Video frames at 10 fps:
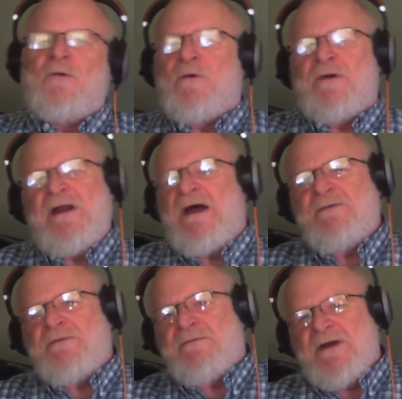or in
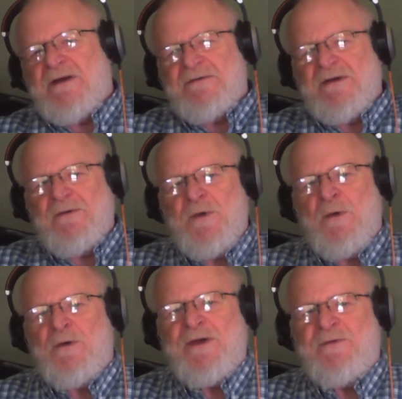other.
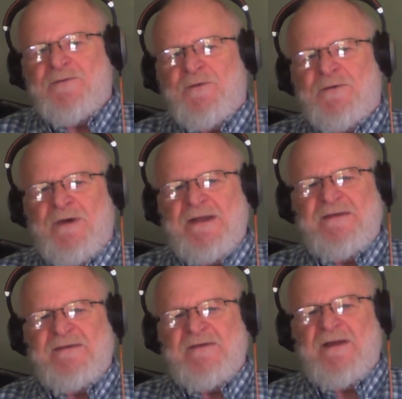We won't go into
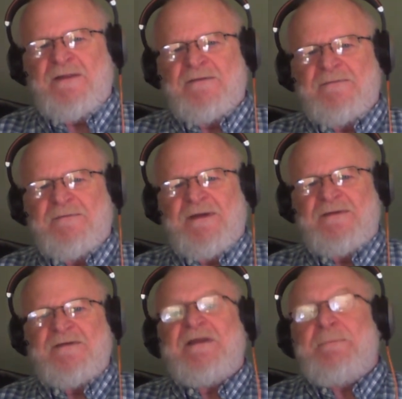great detail,
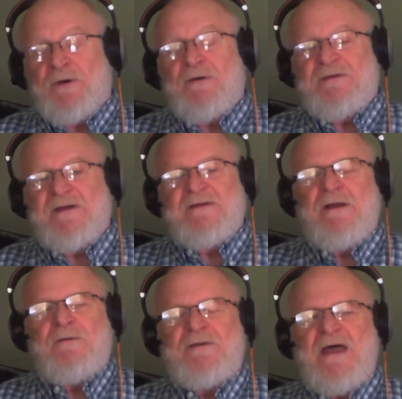the deeper
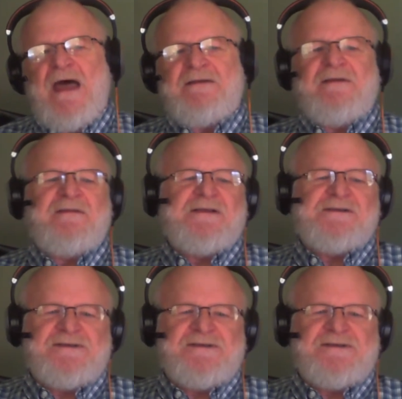detail on that in this